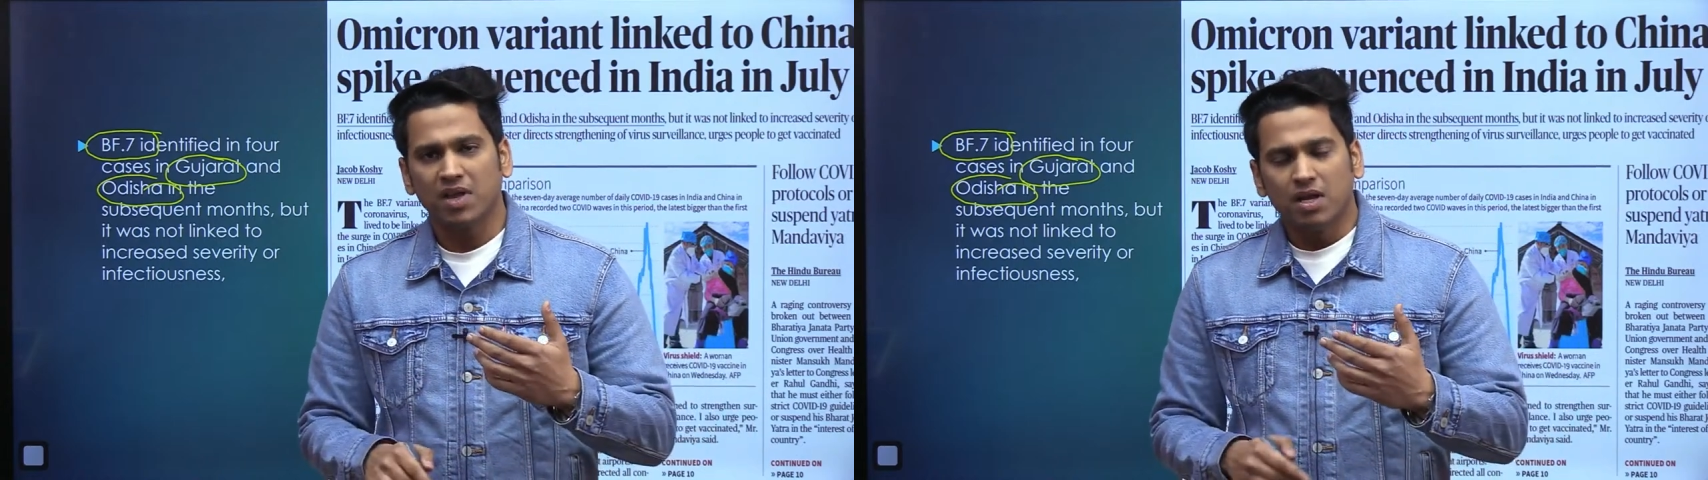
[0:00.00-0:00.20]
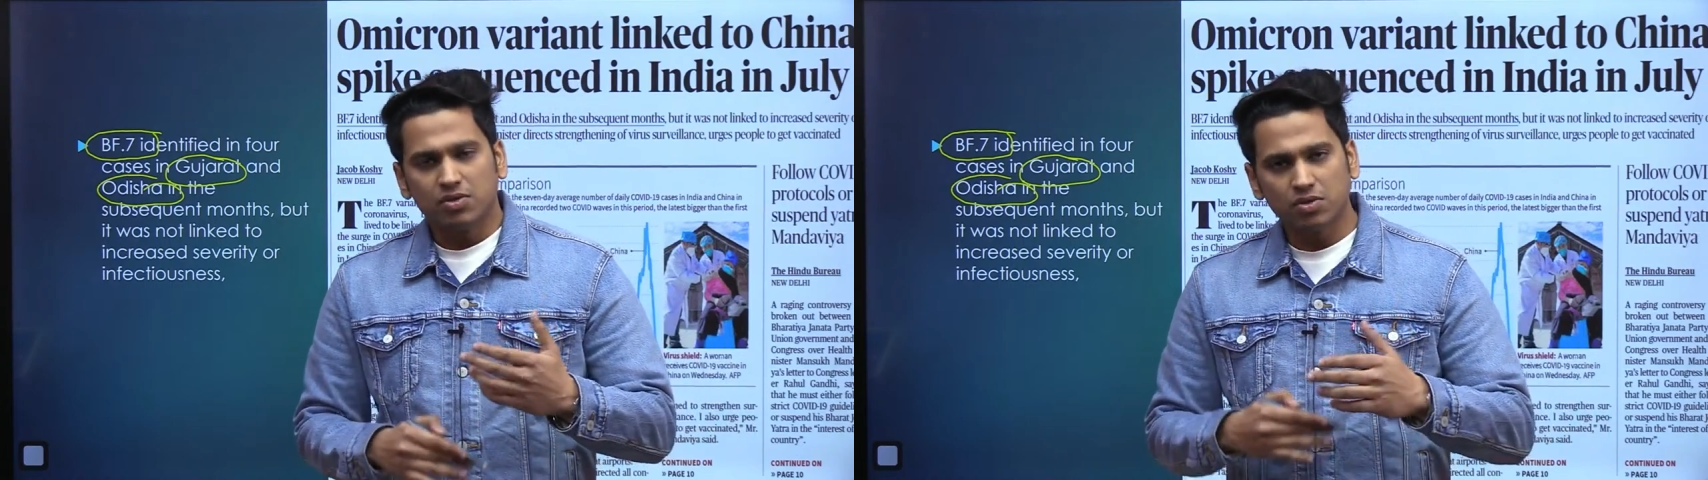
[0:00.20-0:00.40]

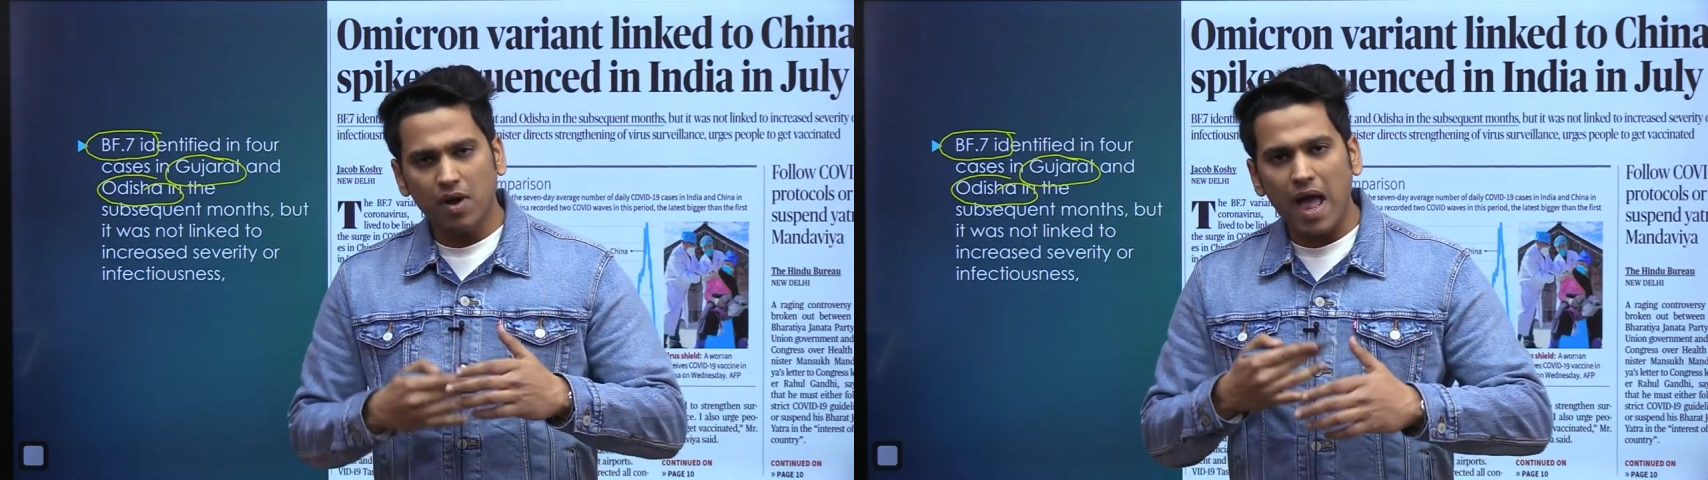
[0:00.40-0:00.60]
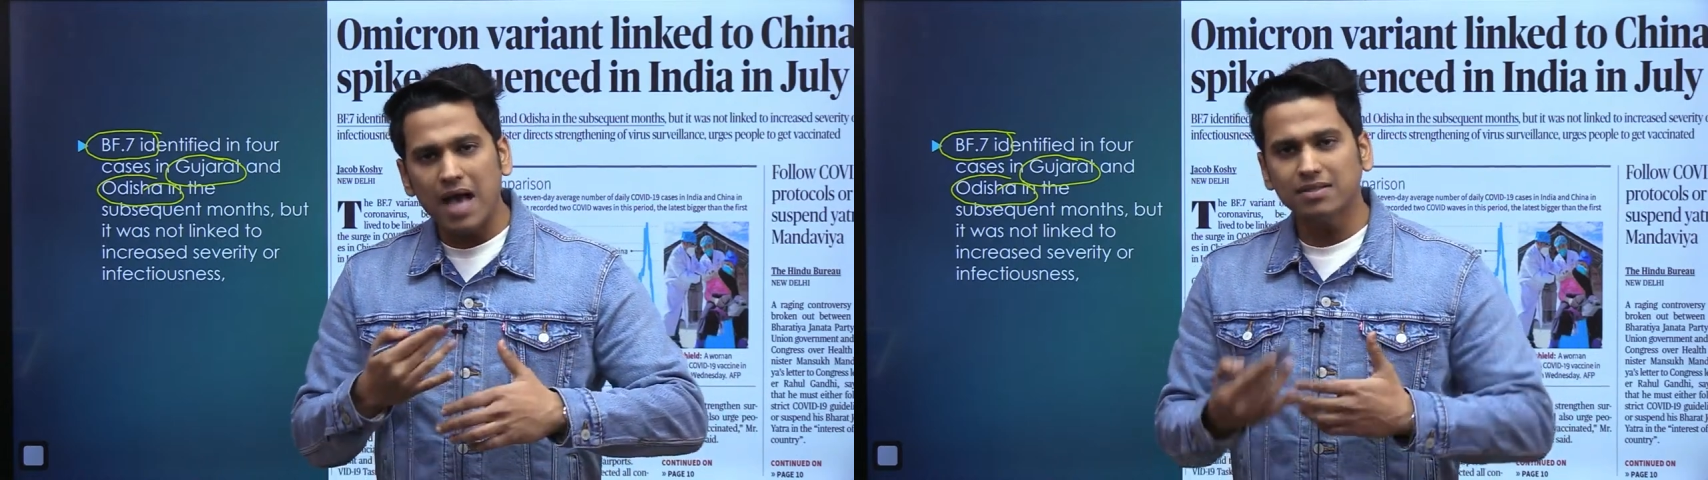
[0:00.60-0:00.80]
So,
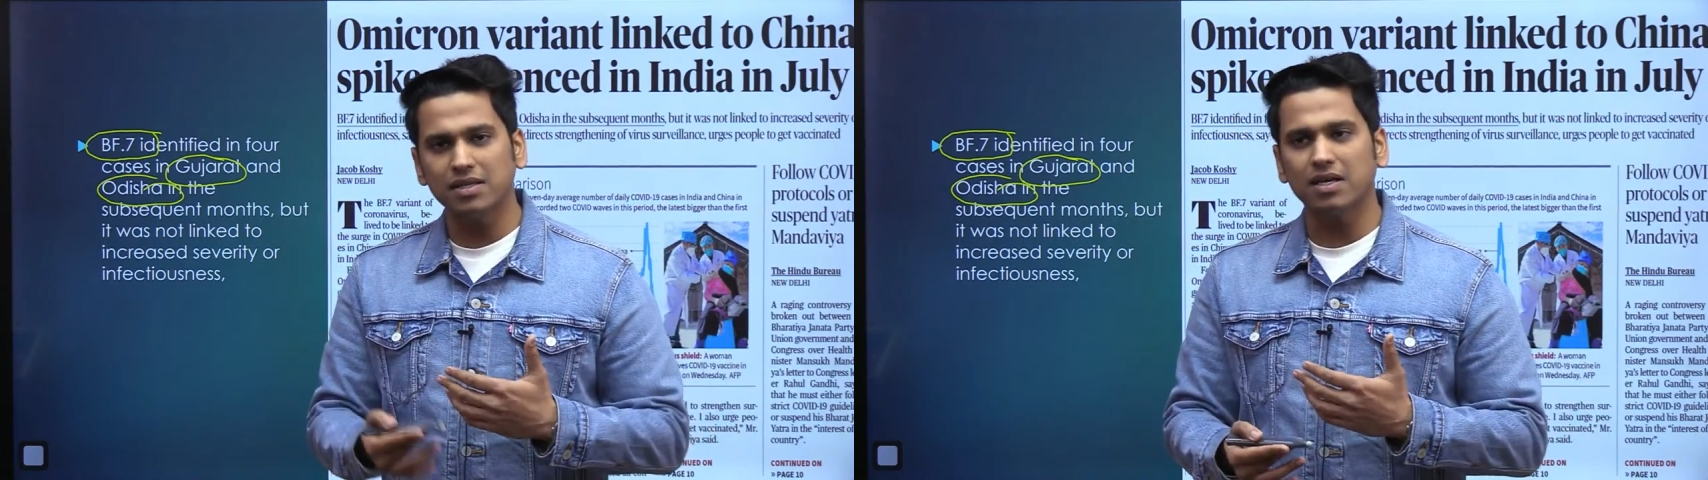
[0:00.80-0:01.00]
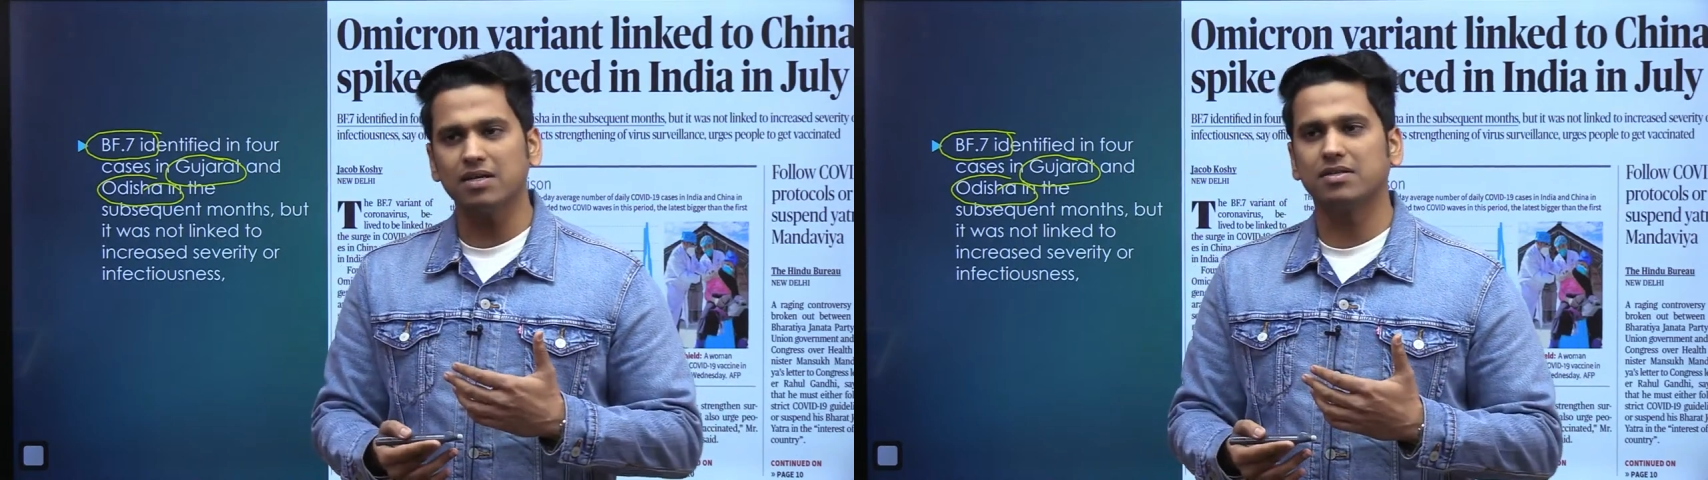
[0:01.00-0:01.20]
as
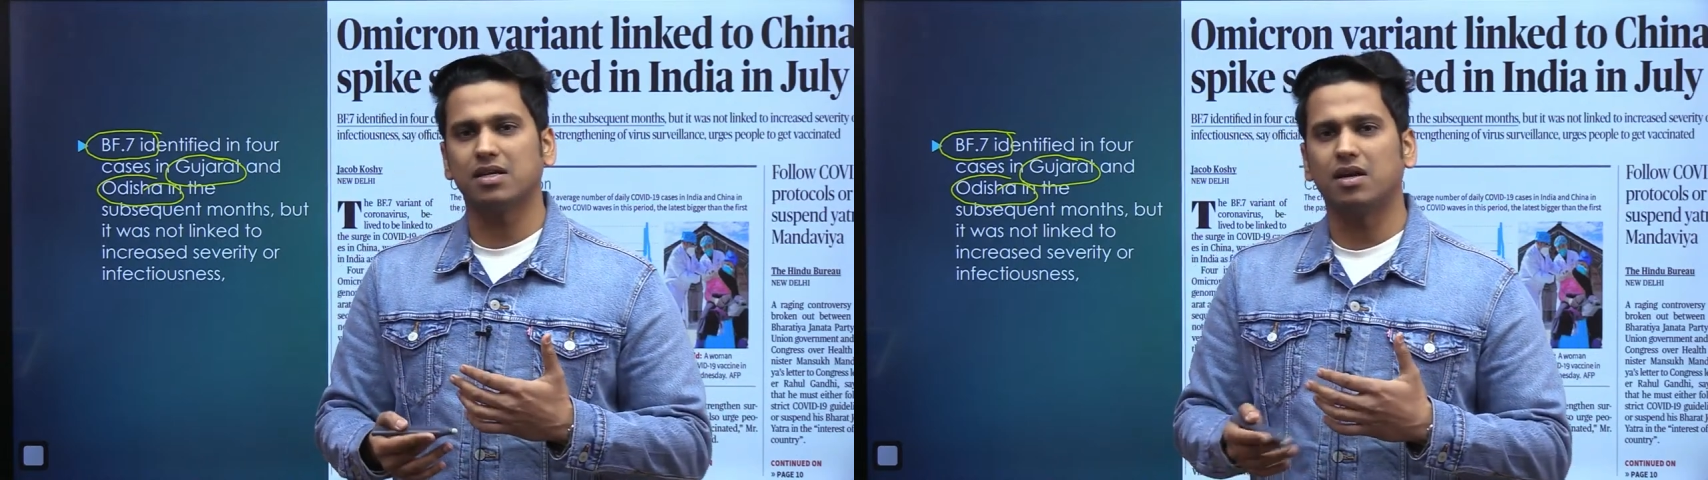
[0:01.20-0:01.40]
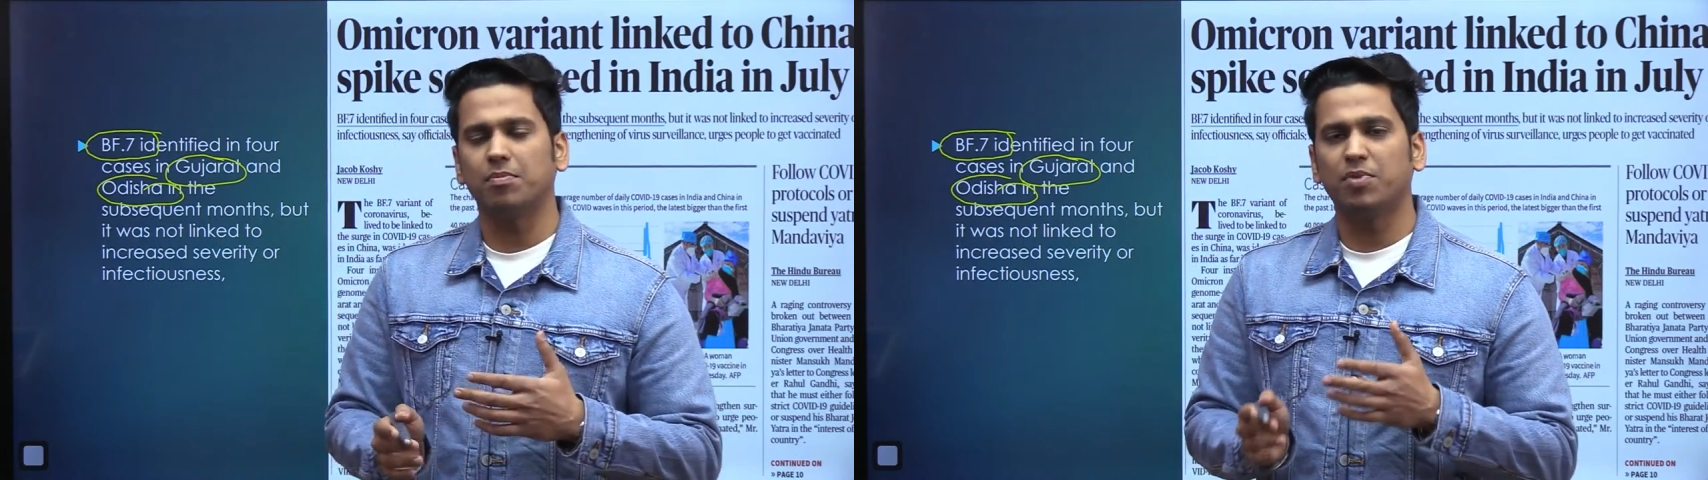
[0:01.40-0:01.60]
a result,